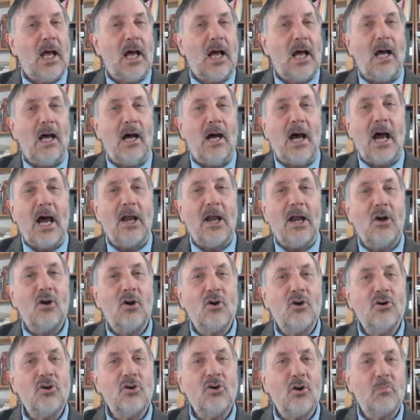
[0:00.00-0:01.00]
I
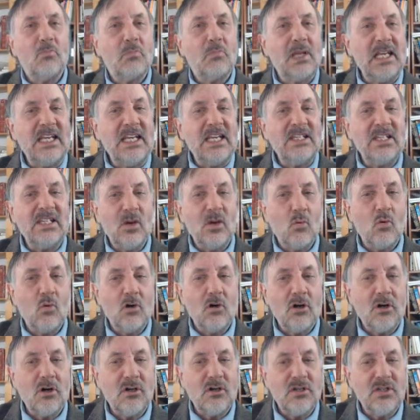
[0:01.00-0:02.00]
heard your pleasing
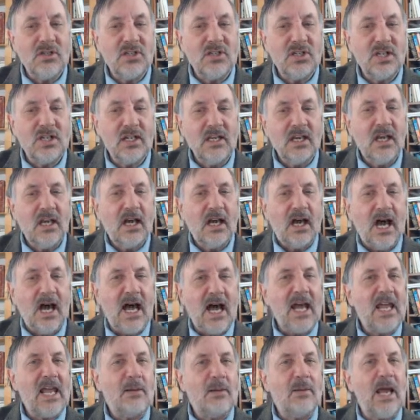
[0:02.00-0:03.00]
words.
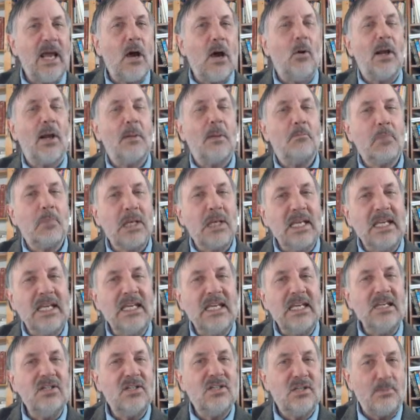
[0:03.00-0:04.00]
I am now a
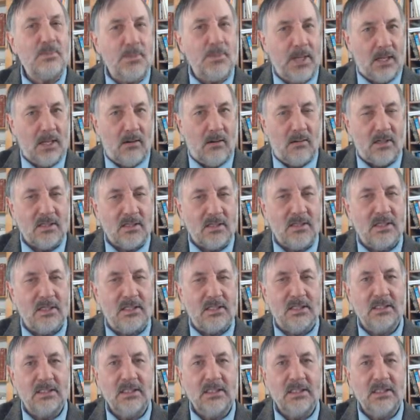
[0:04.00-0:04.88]
pleased parent.